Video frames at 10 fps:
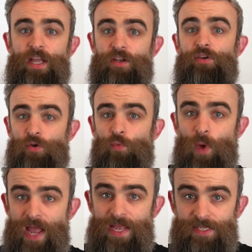in good
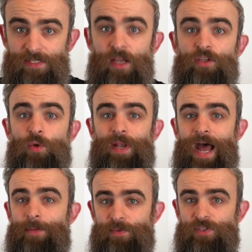ways to what
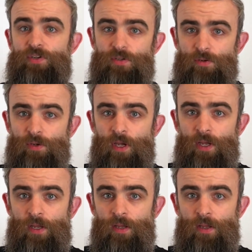happens to you,
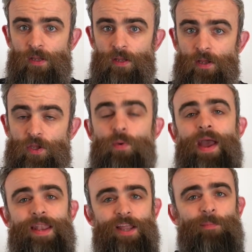you
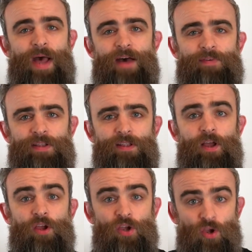end up having
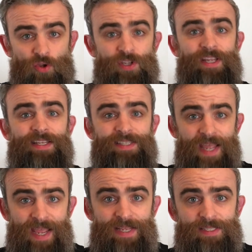good
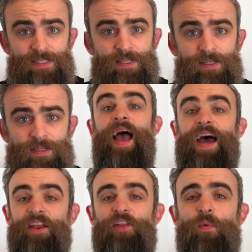days.
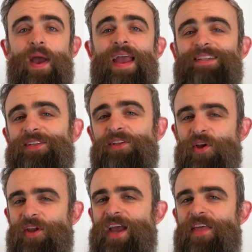Another way to
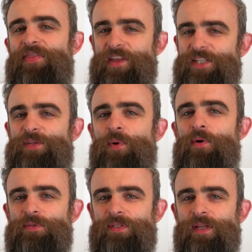look at this
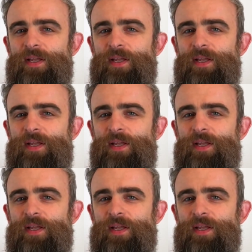quote